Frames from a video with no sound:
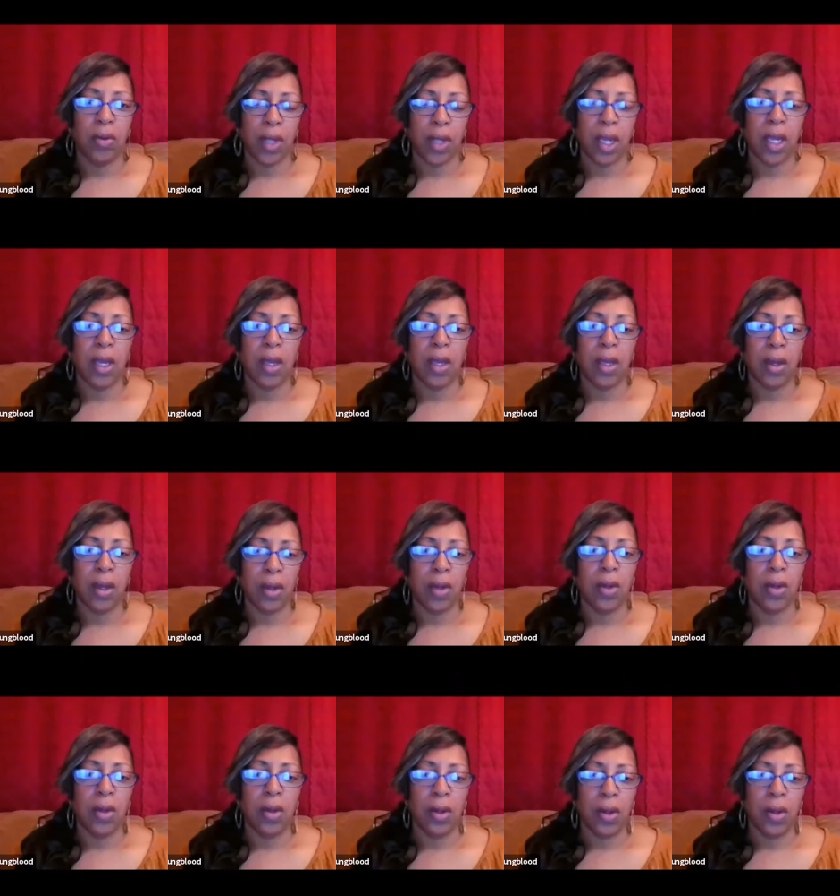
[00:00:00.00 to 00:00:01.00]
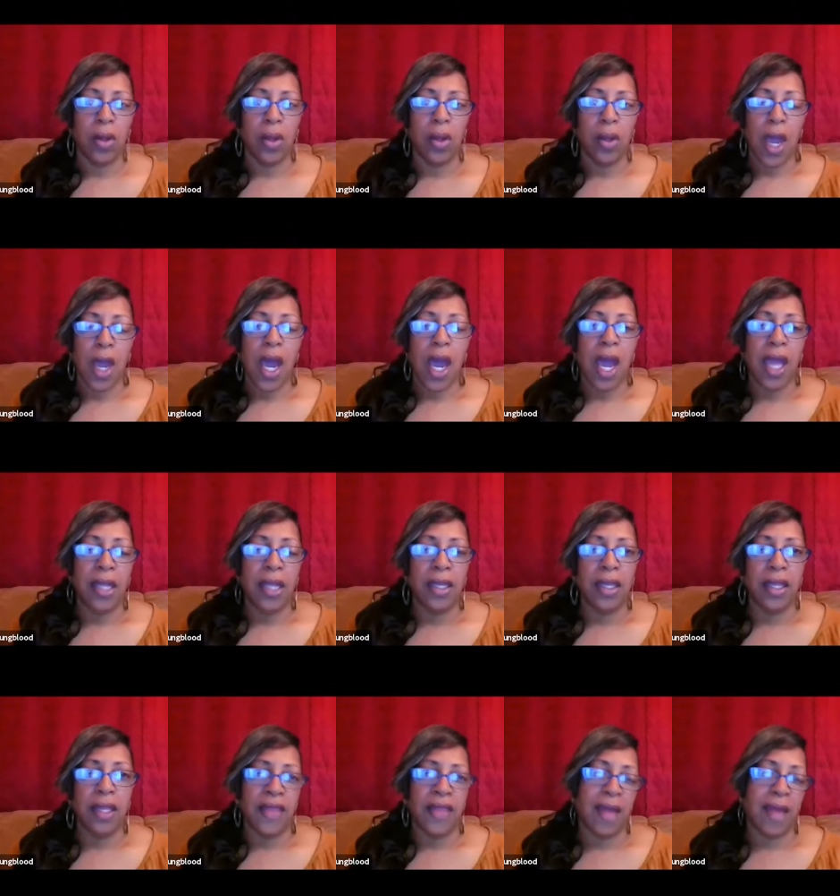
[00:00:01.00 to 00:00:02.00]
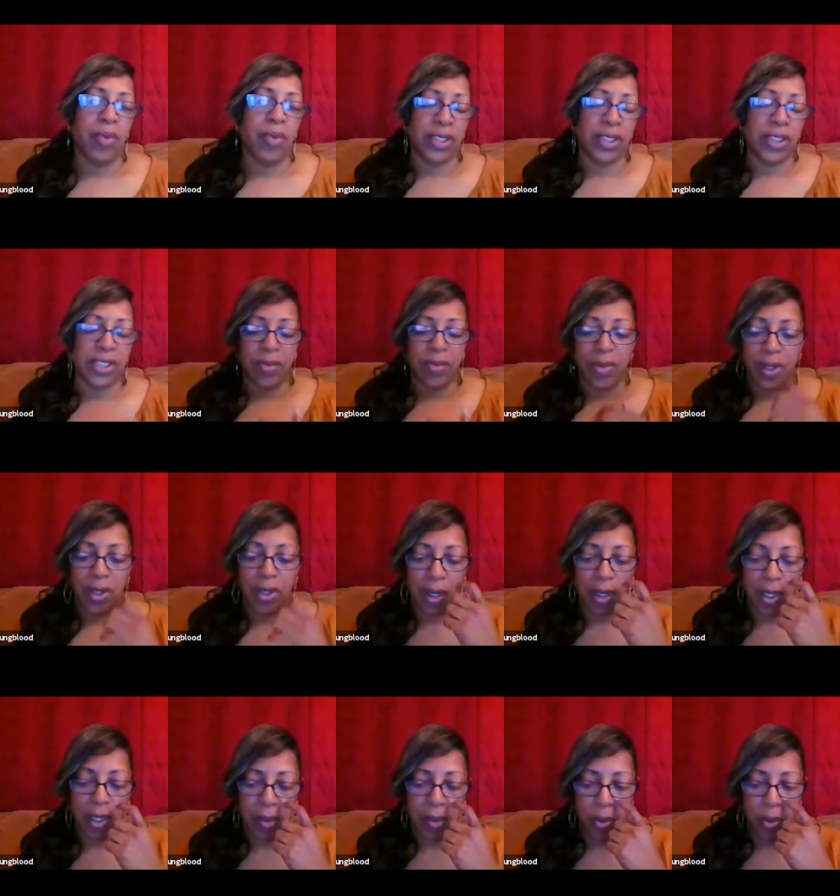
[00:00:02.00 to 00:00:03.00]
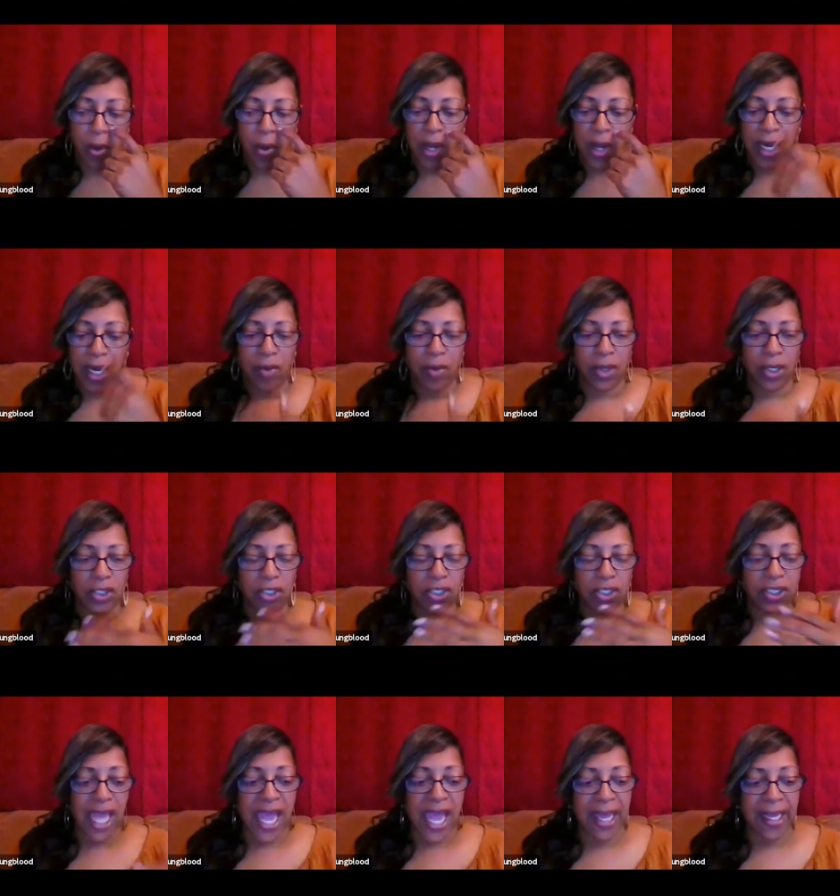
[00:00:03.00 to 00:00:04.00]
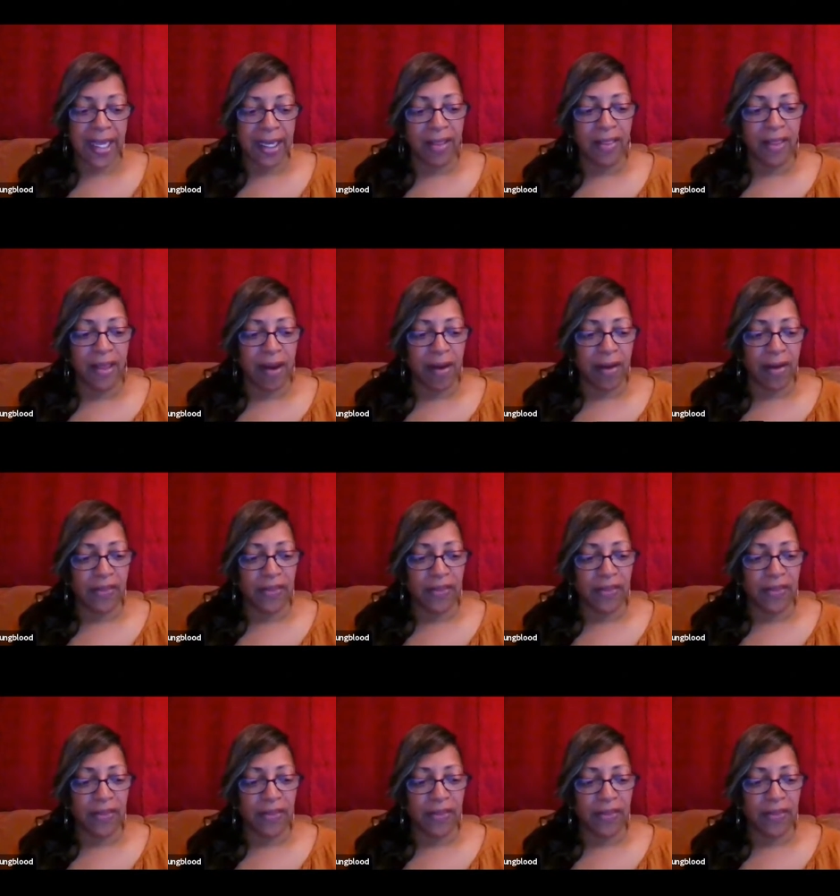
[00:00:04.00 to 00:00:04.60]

yeah. And that brings up a good point I want to just add in there.